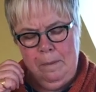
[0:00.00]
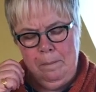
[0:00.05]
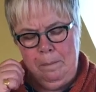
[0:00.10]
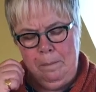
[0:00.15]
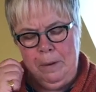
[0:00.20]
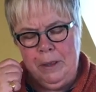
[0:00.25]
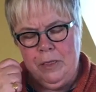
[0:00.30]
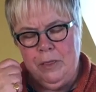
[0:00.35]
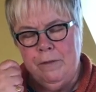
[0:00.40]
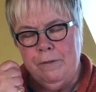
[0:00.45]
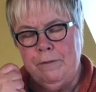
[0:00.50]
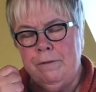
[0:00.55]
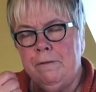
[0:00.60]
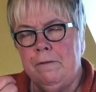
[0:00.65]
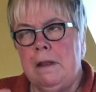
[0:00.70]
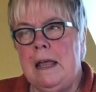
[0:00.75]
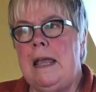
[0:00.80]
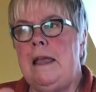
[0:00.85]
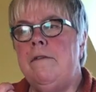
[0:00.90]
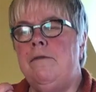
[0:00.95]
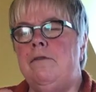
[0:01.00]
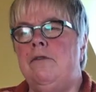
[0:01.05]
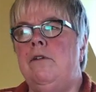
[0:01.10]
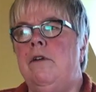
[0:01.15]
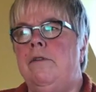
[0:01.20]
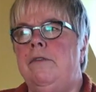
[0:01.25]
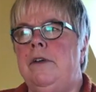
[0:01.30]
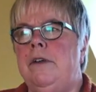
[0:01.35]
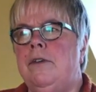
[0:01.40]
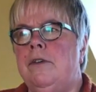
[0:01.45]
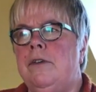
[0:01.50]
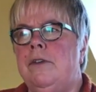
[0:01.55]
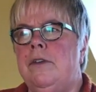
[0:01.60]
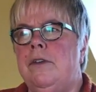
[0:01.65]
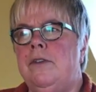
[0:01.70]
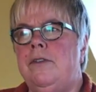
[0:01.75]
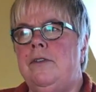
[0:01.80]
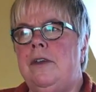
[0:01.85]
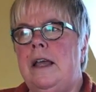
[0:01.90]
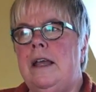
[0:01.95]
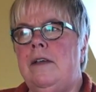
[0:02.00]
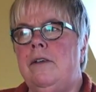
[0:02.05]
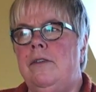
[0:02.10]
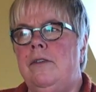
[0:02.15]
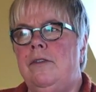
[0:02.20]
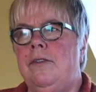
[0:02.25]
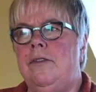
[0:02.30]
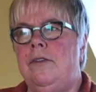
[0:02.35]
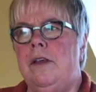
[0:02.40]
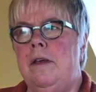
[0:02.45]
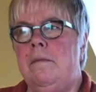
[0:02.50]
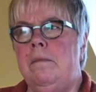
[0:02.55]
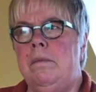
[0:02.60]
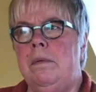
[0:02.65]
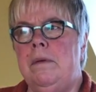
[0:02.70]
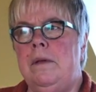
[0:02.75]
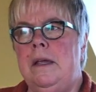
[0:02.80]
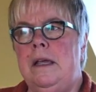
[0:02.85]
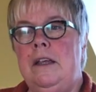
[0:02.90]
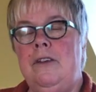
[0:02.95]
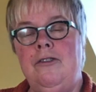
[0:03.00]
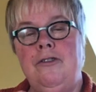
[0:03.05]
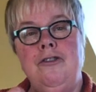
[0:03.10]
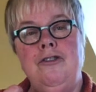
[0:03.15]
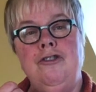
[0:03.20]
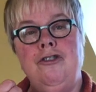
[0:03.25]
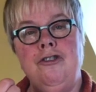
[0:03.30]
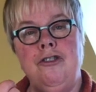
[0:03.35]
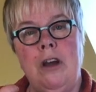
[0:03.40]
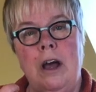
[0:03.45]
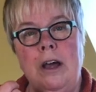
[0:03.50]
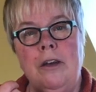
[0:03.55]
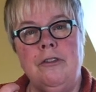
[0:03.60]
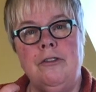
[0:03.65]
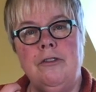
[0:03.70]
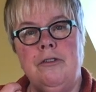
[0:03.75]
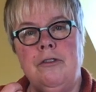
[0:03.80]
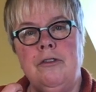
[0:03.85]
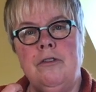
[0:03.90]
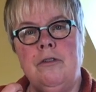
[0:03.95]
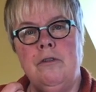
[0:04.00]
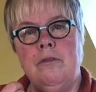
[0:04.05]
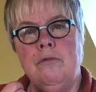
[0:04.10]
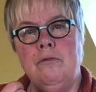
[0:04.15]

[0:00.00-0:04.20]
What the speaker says: But the flavour of it on the second sip is just